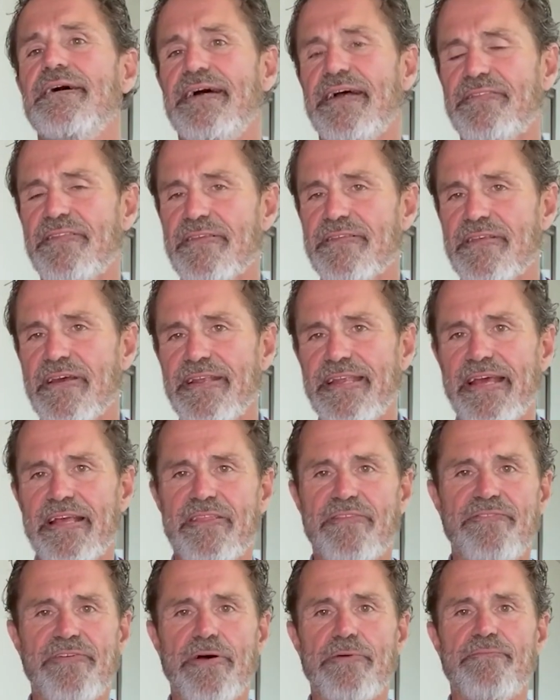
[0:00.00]
at the
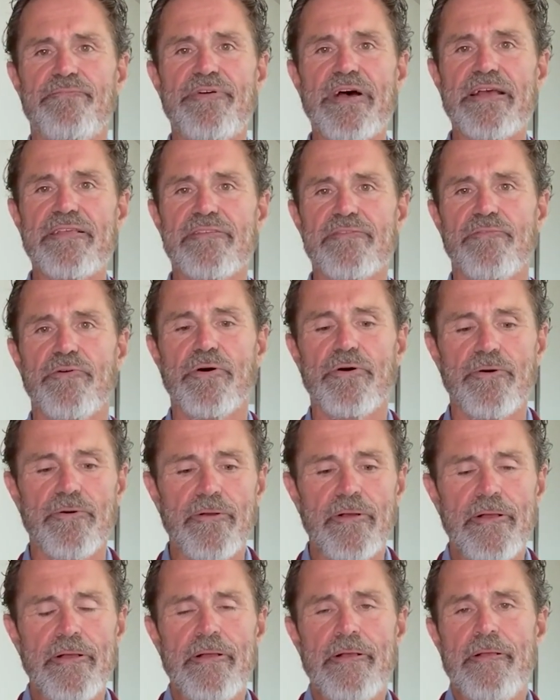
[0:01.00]
Sundance Film Festival.